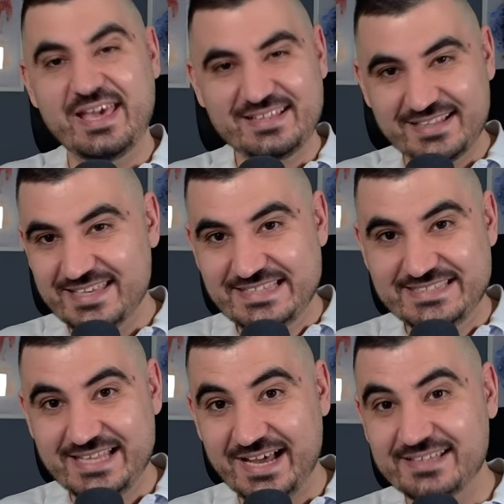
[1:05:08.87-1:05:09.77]
At
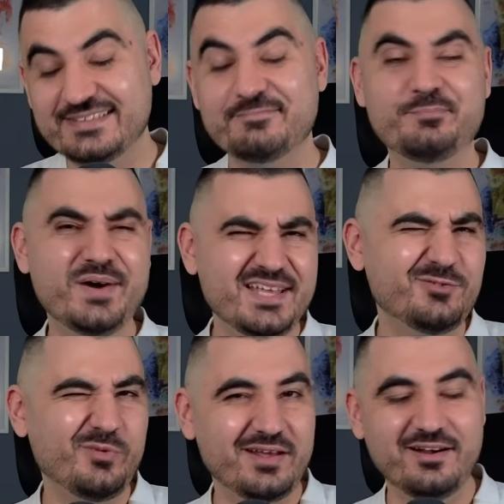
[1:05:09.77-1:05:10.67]
least that,
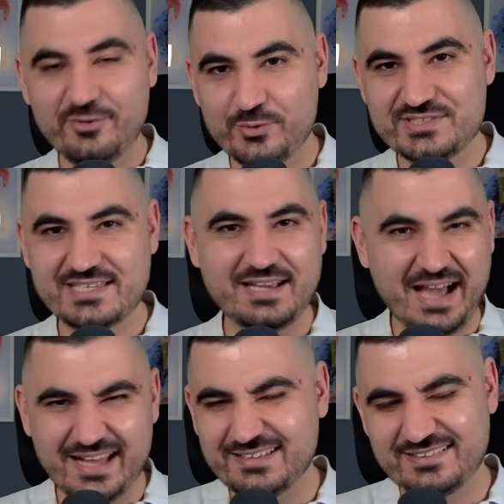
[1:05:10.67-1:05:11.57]
but we're losing
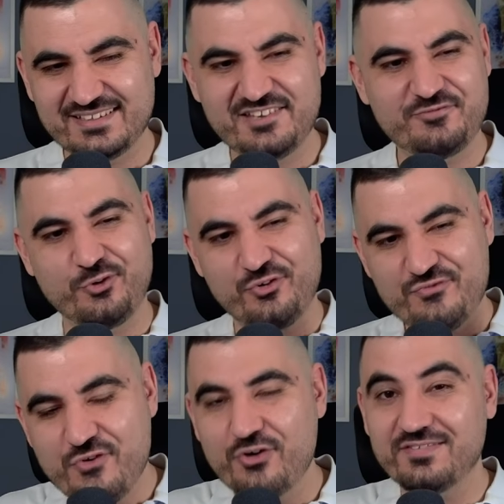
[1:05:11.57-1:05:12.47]
Antony for
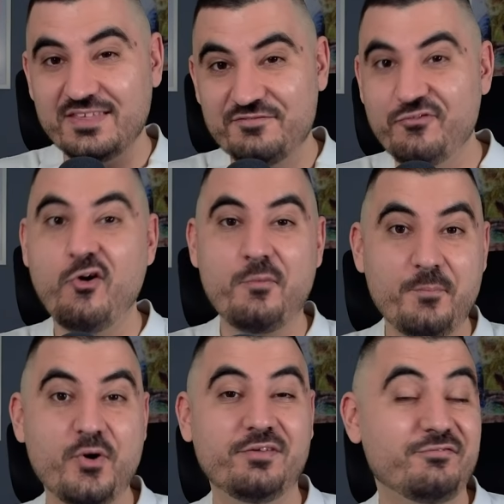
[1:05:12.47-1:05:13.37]
forty-four
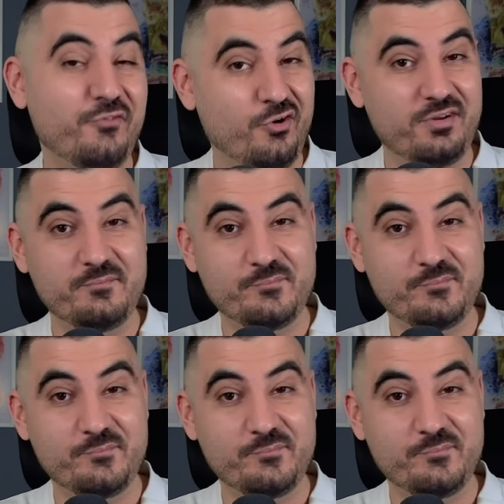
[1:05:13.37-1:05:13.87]
point four